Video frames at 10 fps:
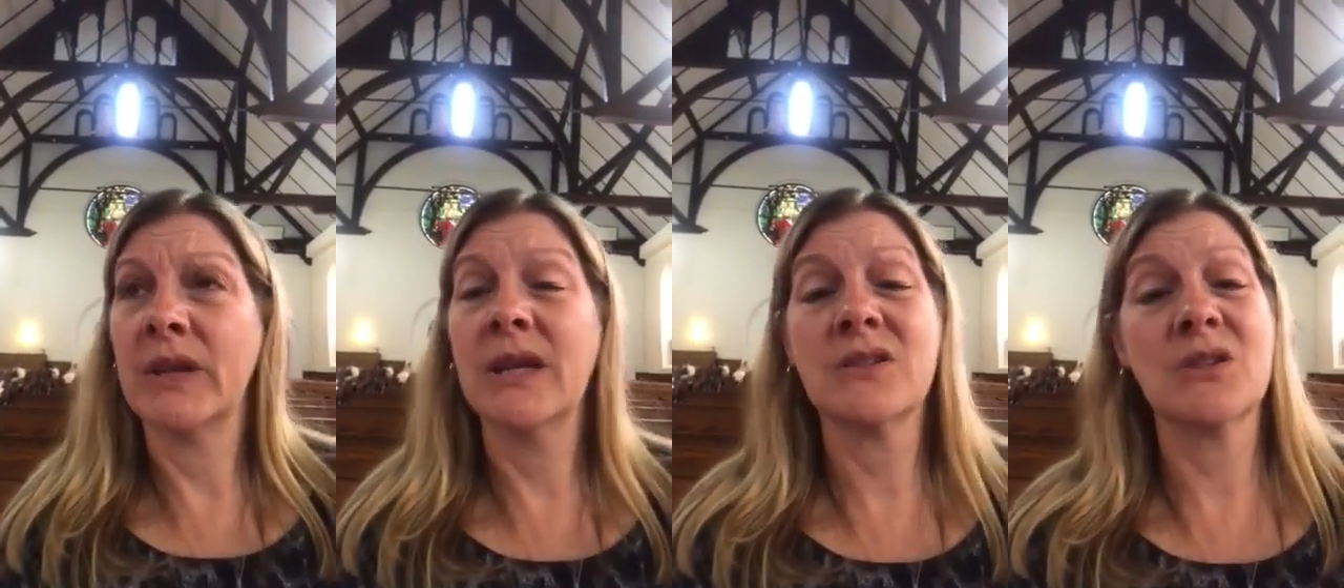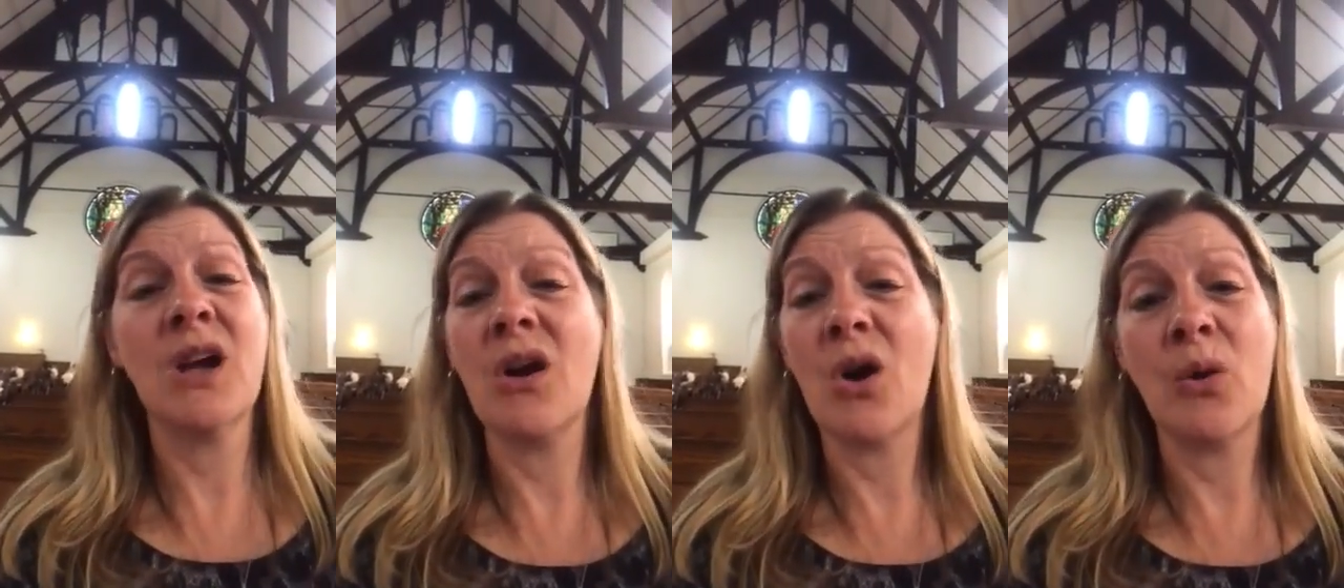It's
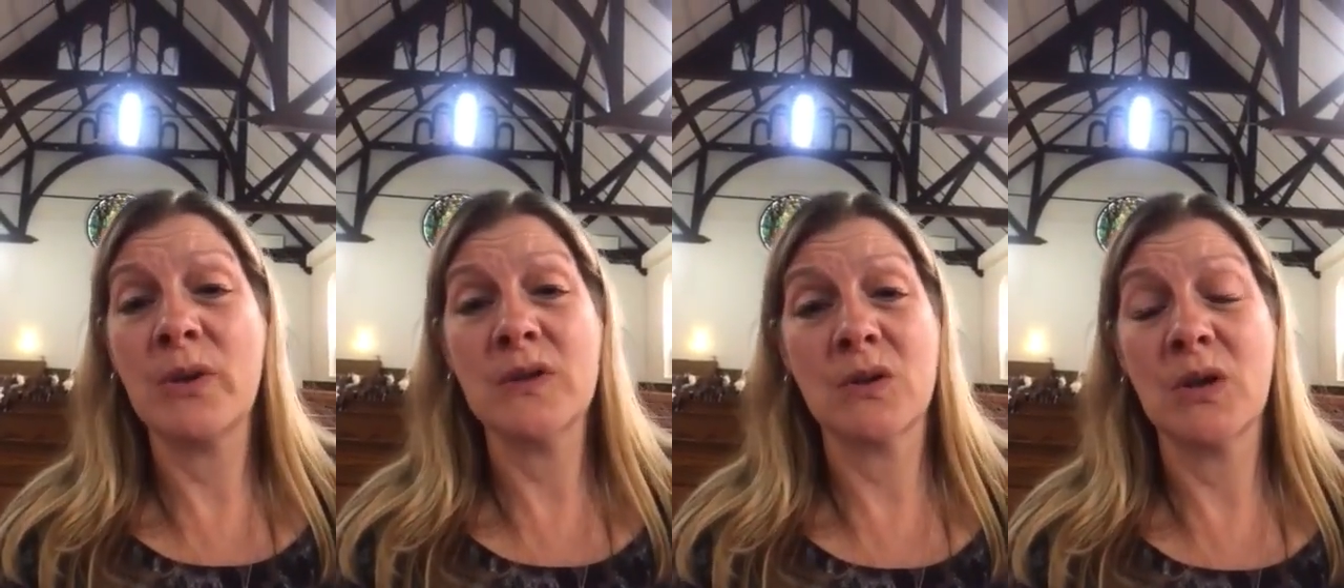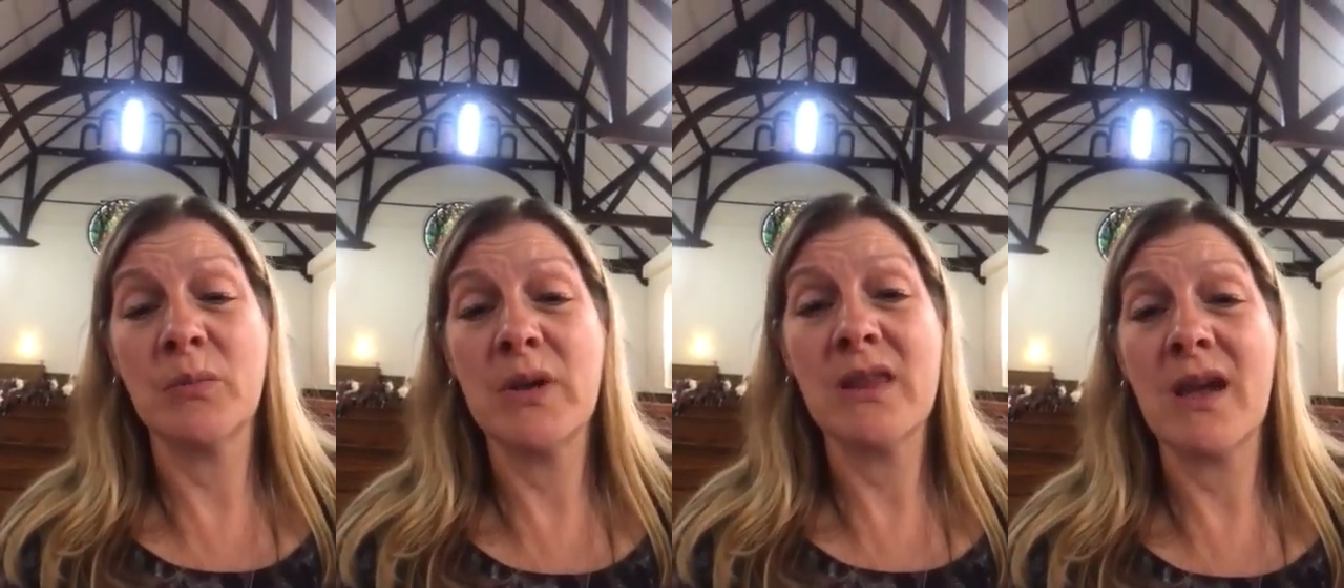not always going to
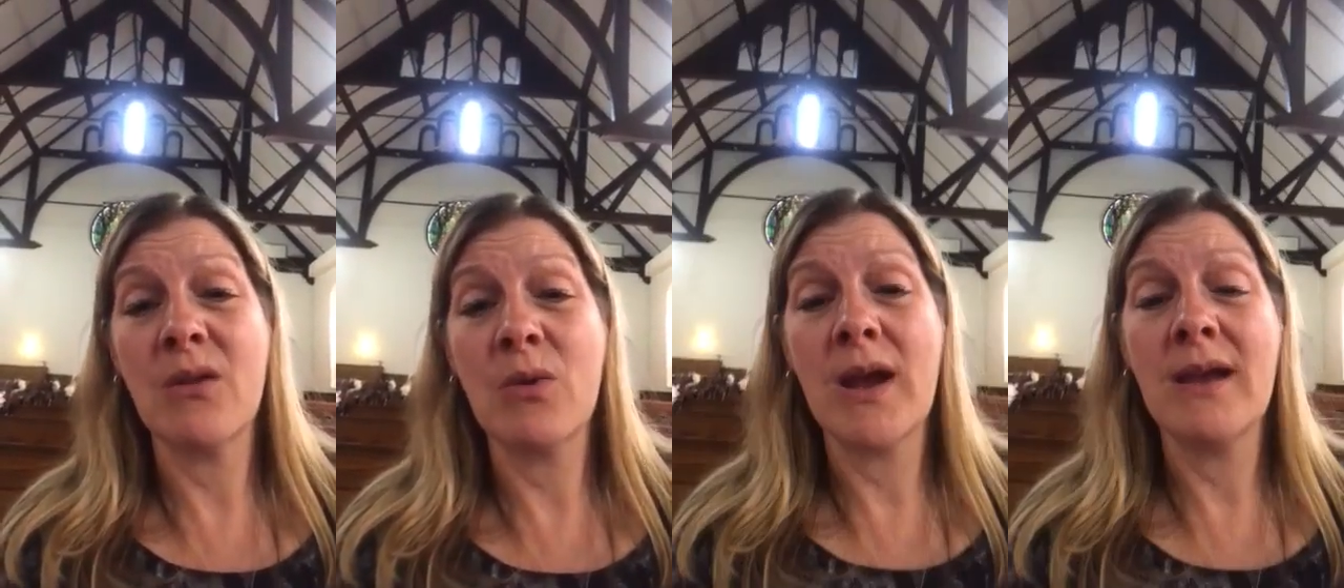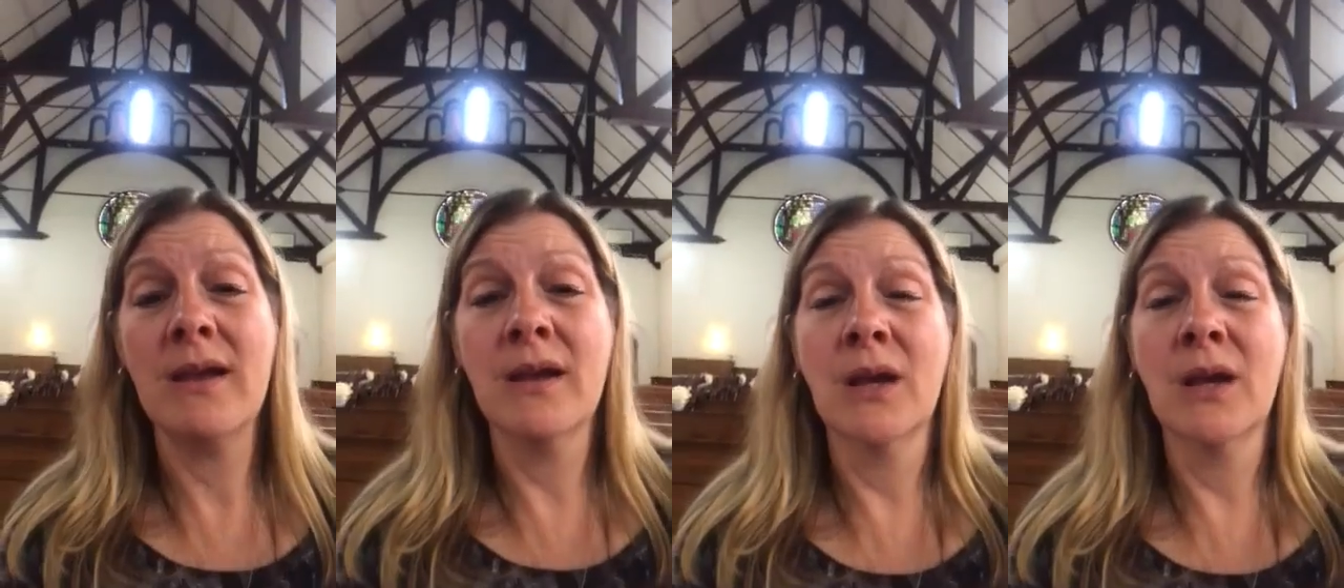be that way.